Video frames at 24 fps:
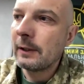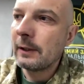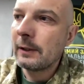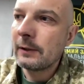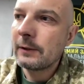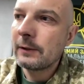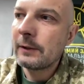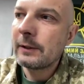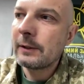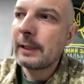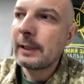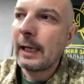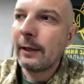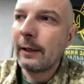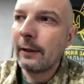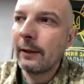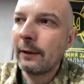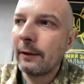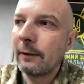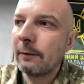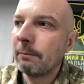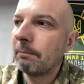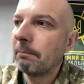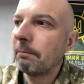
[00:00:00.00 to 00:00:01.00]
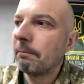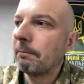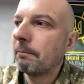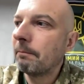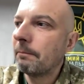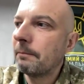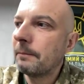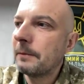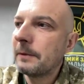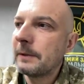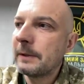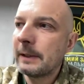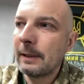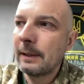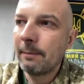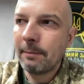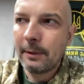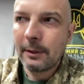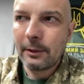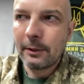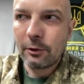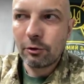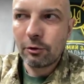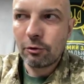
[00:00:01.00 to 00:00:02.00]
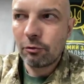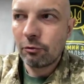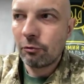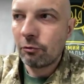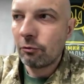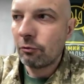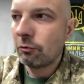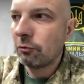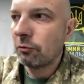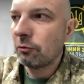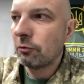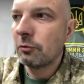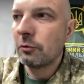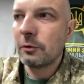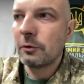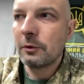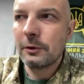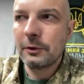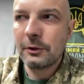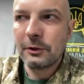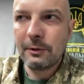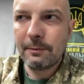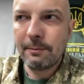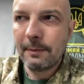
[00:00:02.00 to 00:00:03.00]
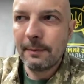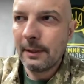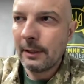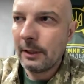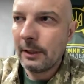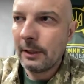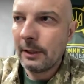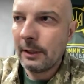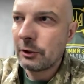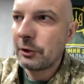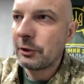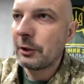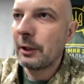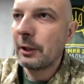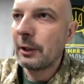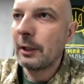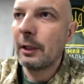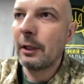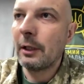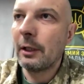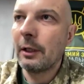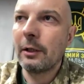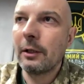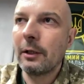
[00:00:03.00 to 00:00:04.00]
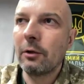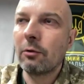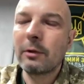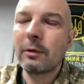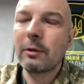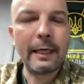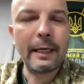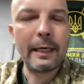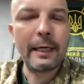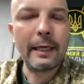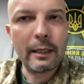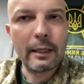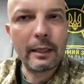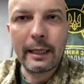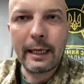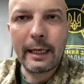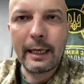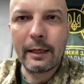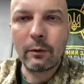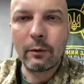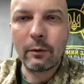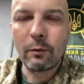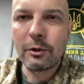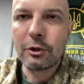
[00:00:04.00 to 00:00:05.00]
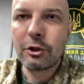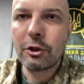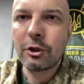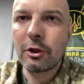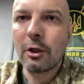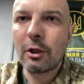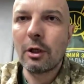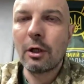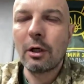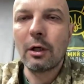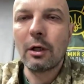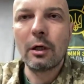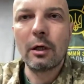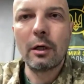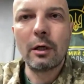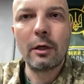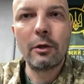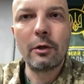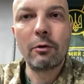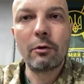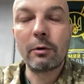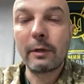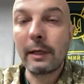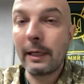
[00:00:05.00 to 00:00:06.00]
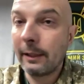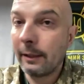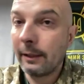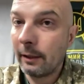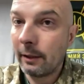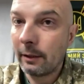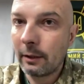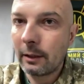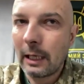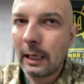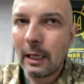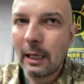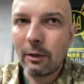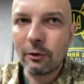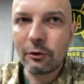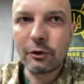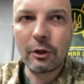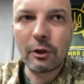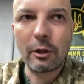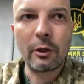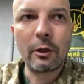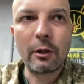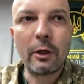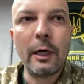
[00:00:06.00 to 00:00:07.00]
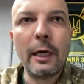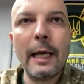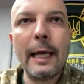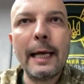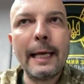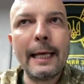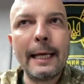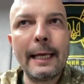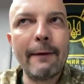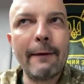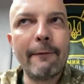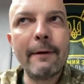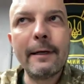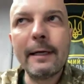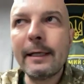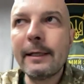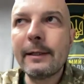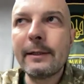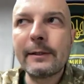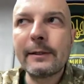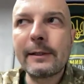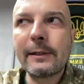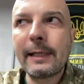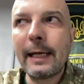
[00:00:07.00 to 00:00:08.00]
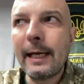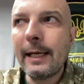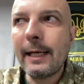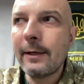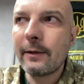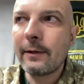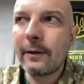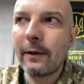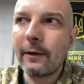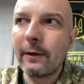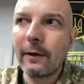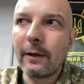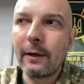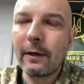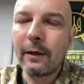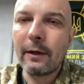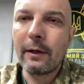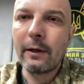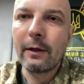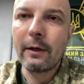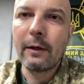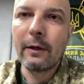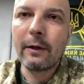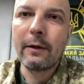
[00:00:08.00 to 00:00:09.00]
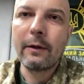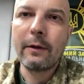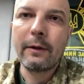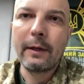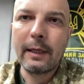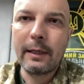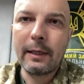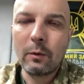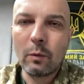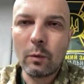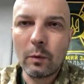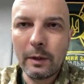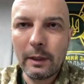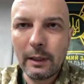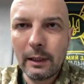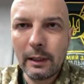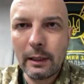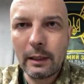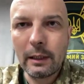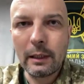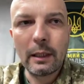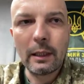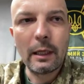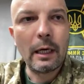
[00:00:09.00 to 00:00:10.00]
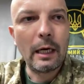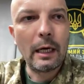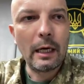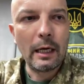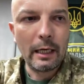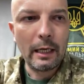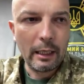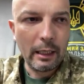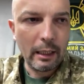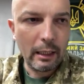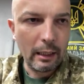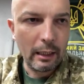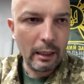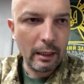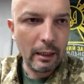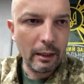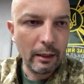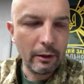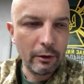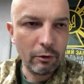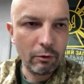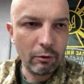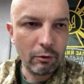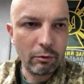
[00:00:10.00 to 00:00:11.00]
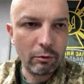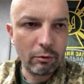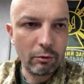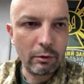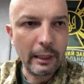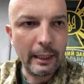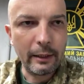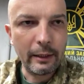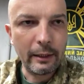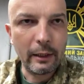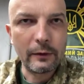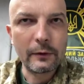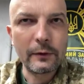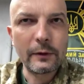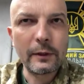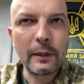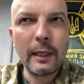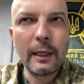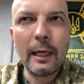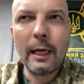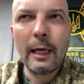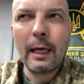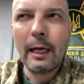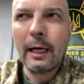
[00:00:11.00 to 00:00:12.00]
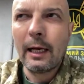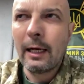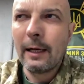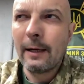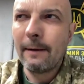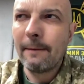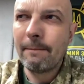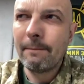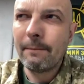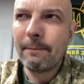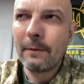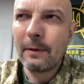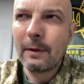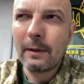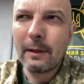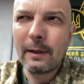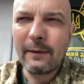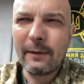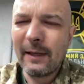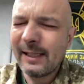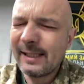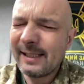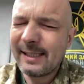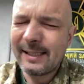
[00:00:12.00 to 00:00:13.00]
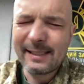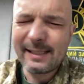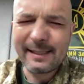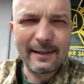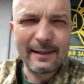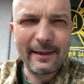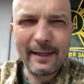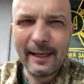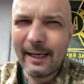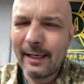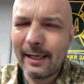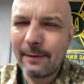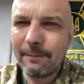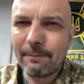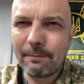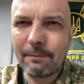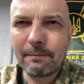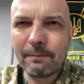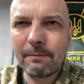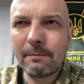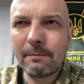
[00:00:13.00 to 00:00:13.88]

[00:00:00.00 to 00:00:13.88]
started simply to diminish uh, Ukrainian language, uh, Ukrainian culture, even understanding uh, that we are Ukrainians. That's their